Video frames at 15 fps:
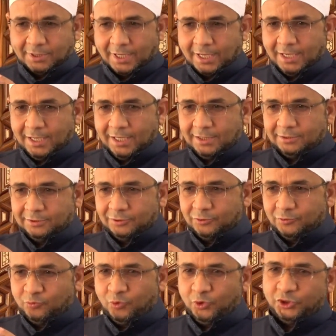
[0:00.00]
and
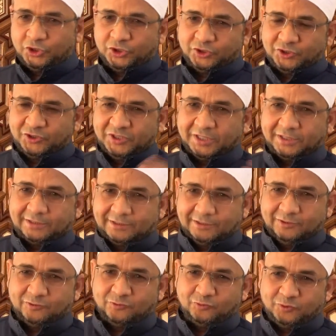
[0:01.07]
you wish that
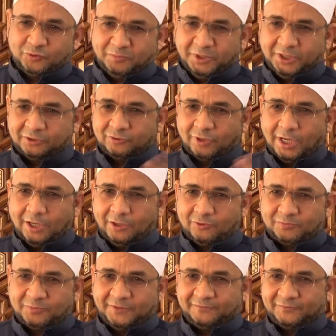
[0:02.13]
you know you make dua
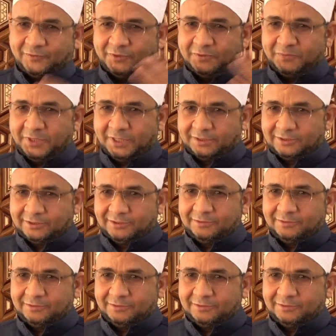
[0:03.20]
or pray for them that